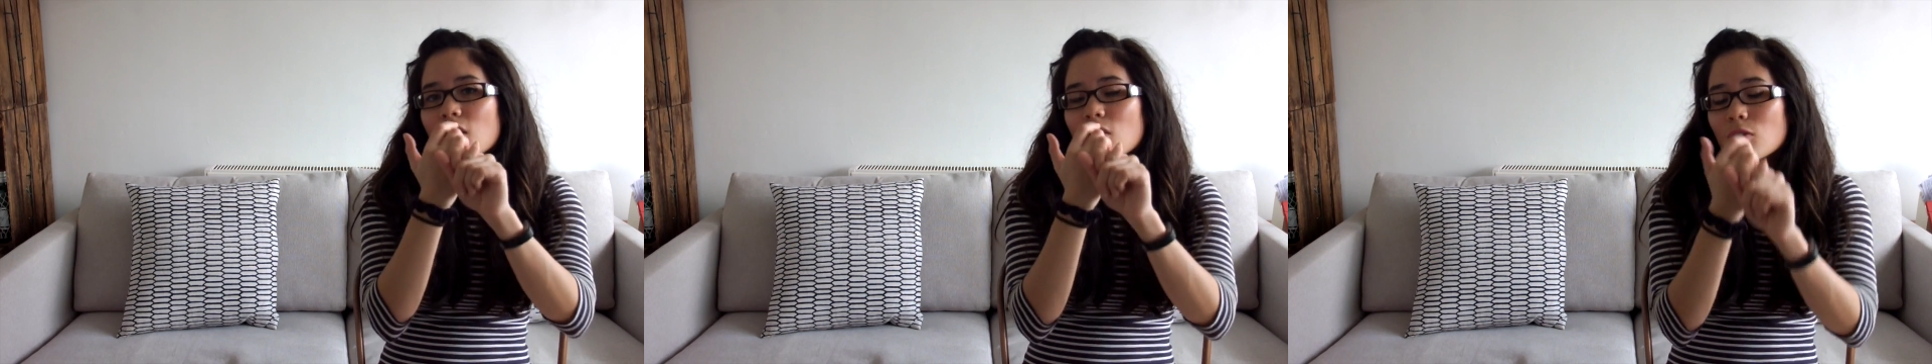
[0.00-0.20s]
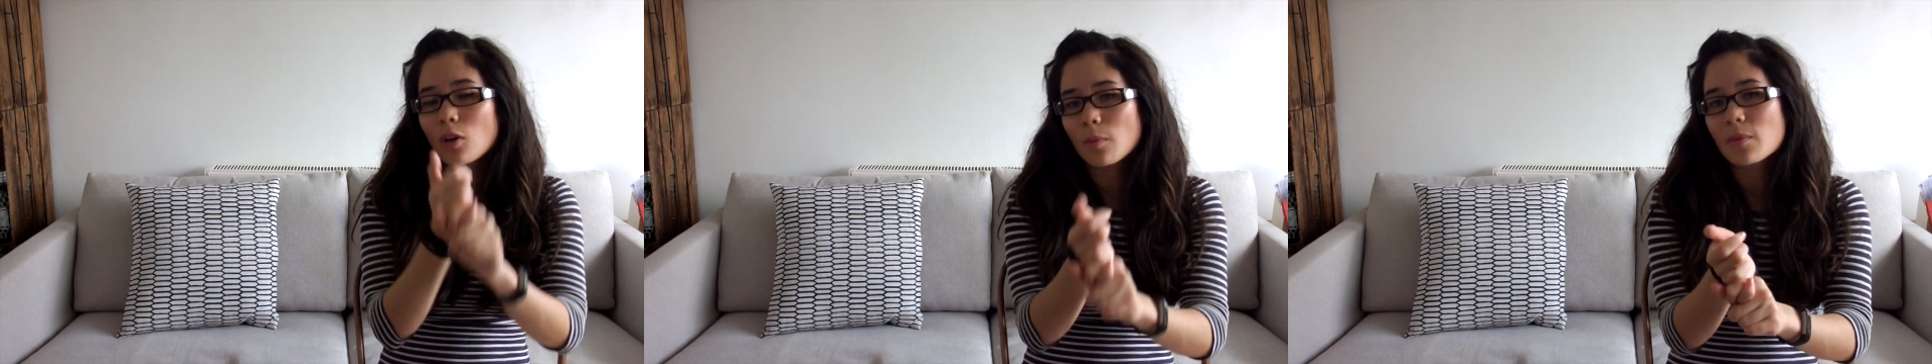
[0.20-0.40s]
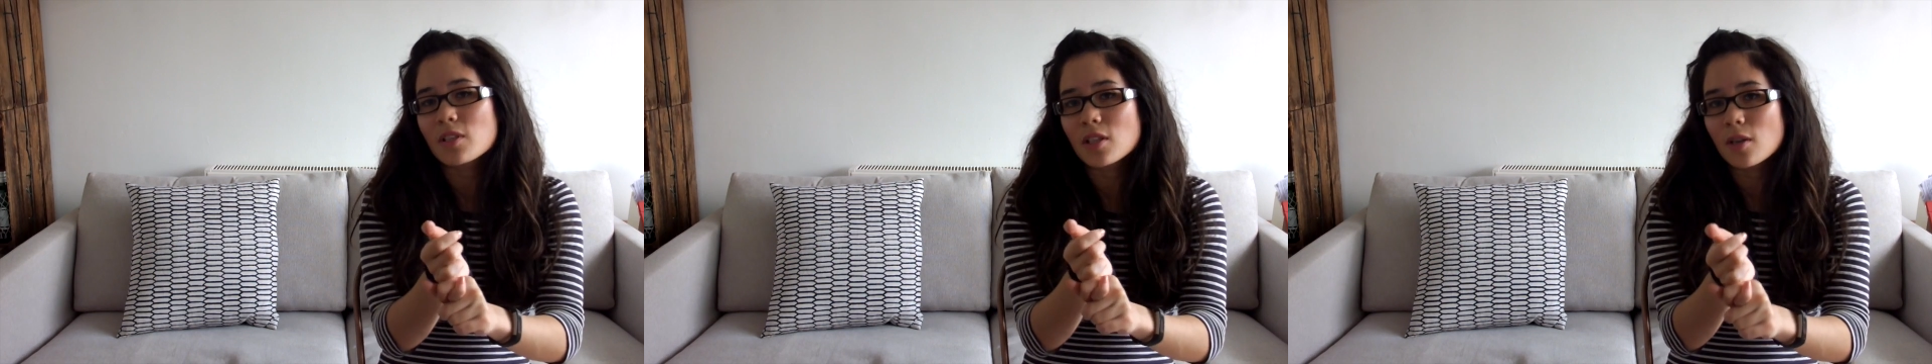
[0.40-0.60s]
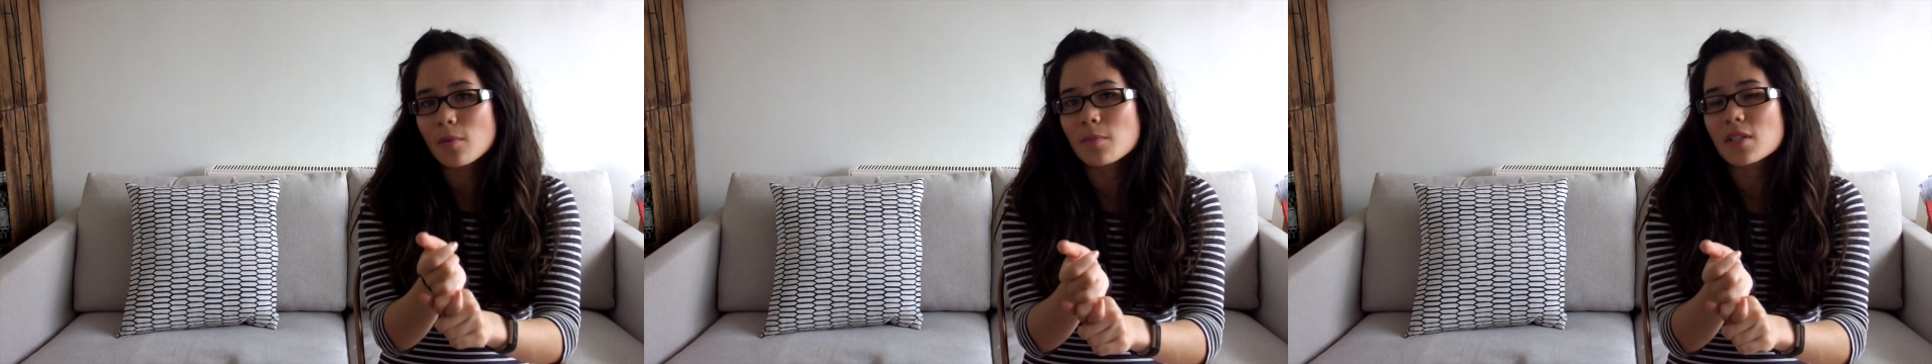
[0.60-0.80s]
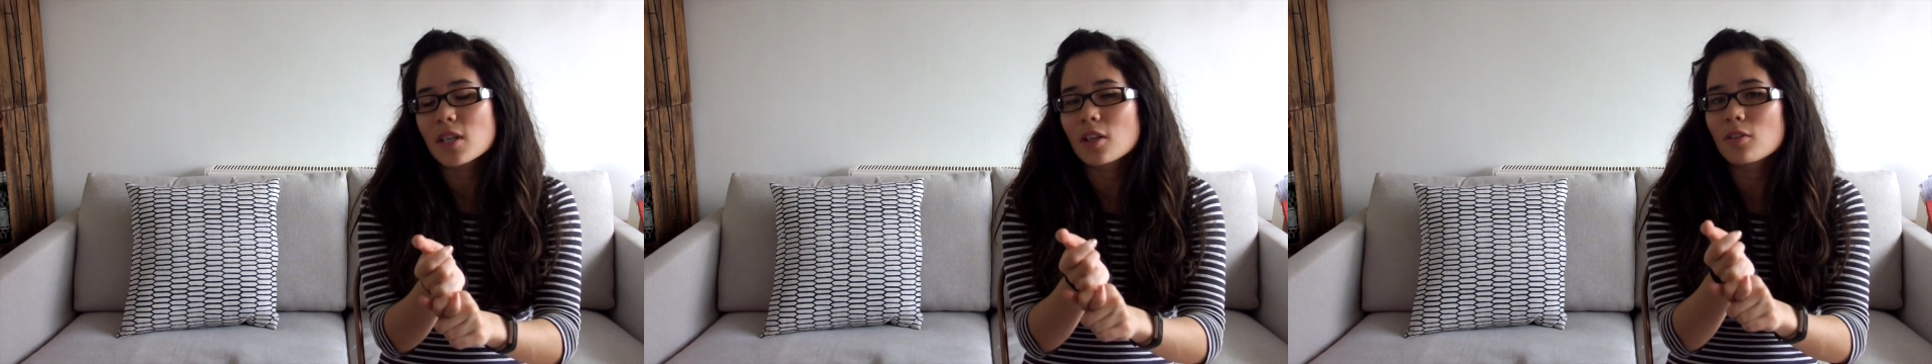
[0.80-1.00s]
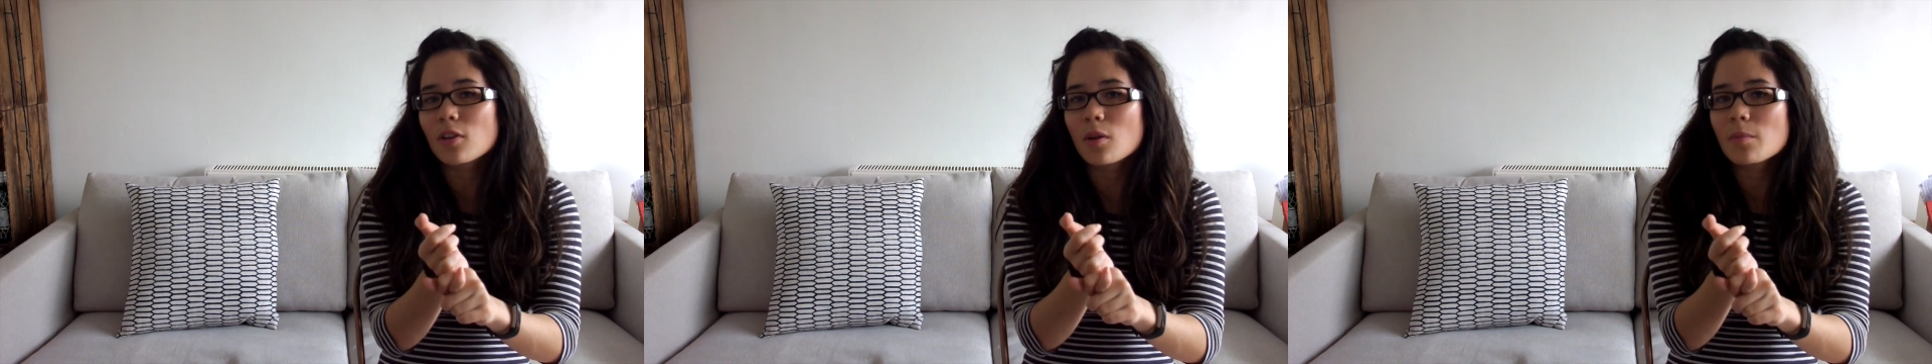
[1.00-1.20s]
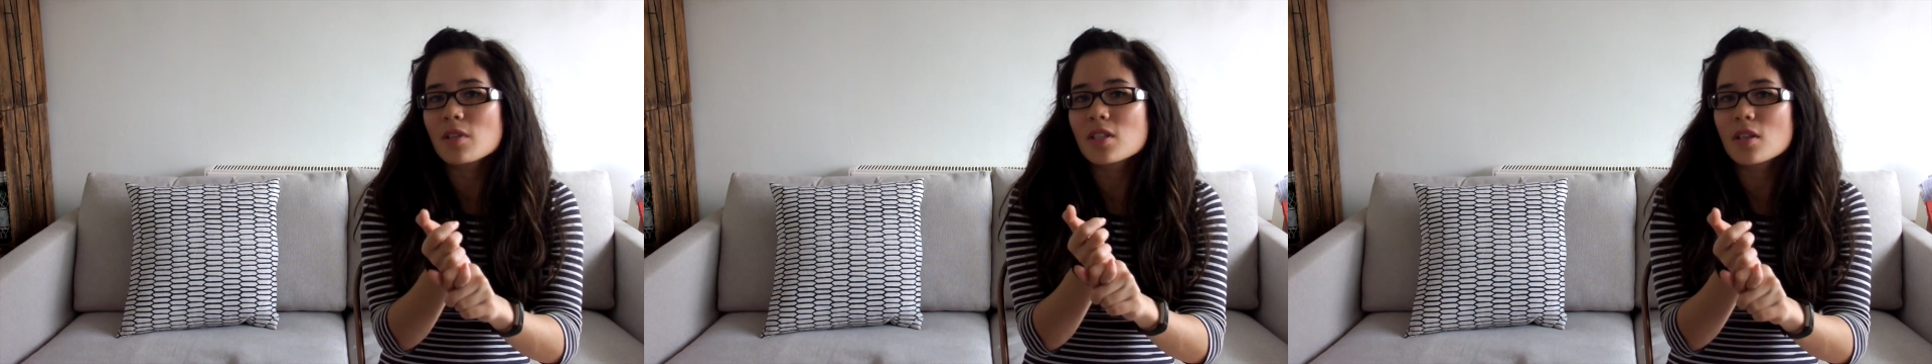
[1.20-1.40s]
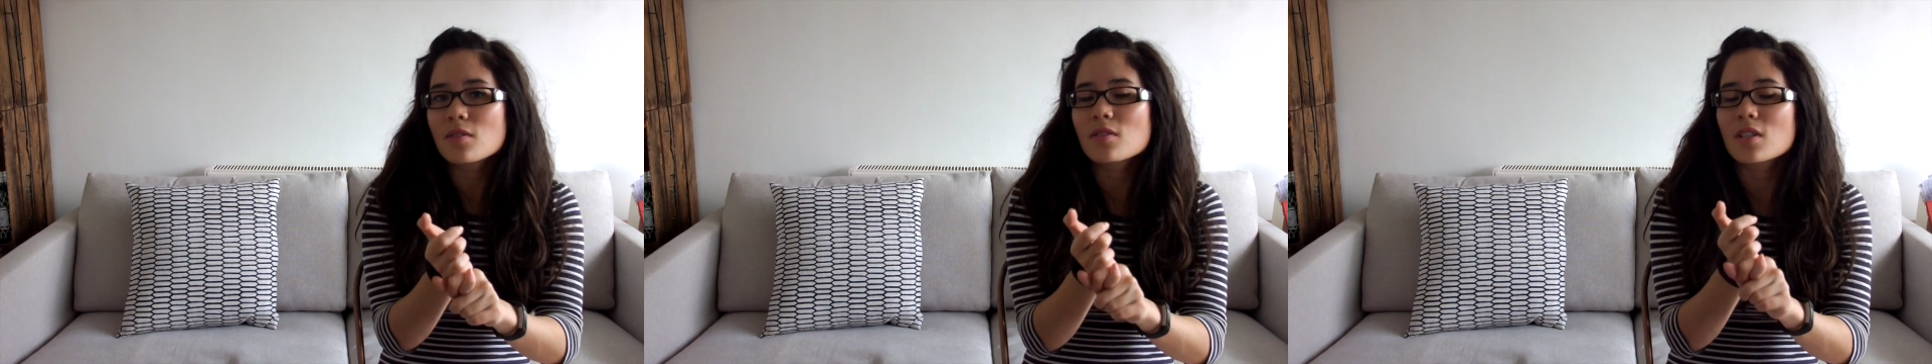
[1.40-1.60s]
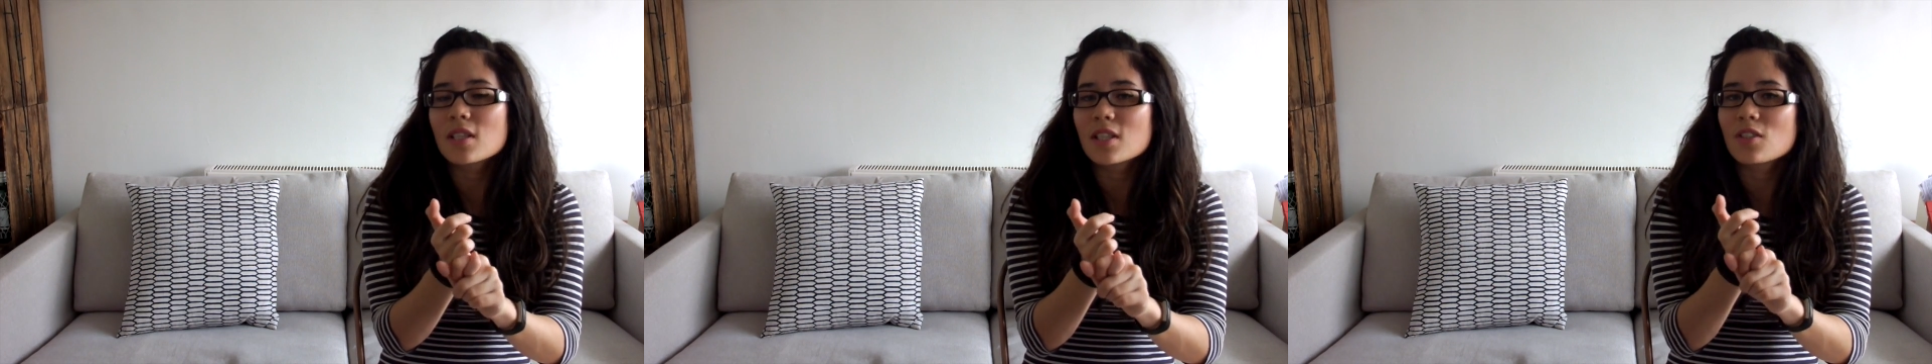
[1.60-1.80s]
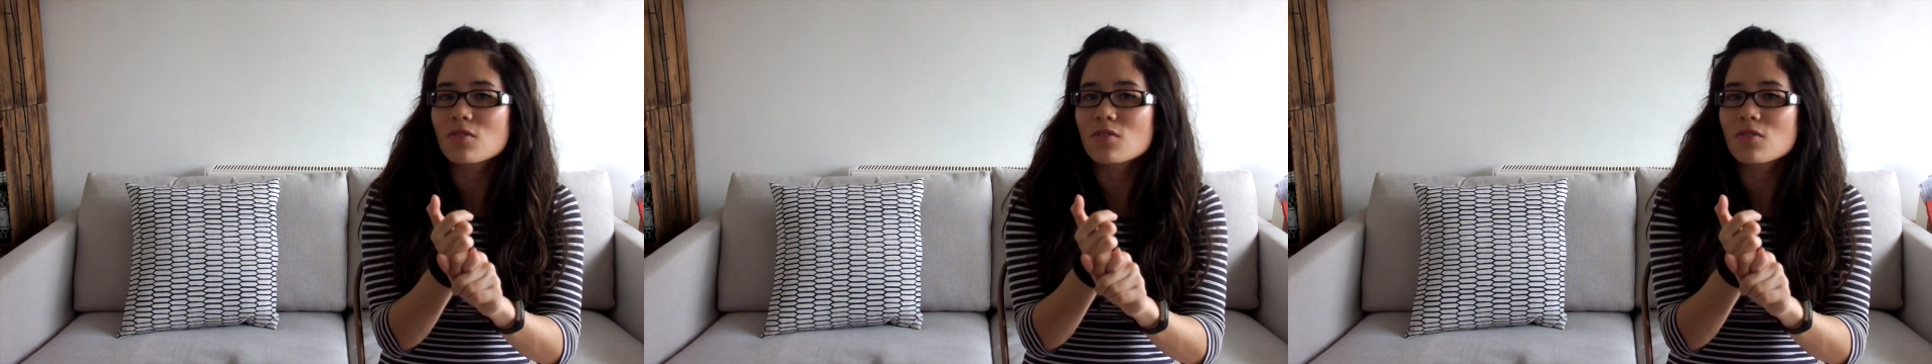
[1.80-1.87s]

chromosomes, and chromosomes are these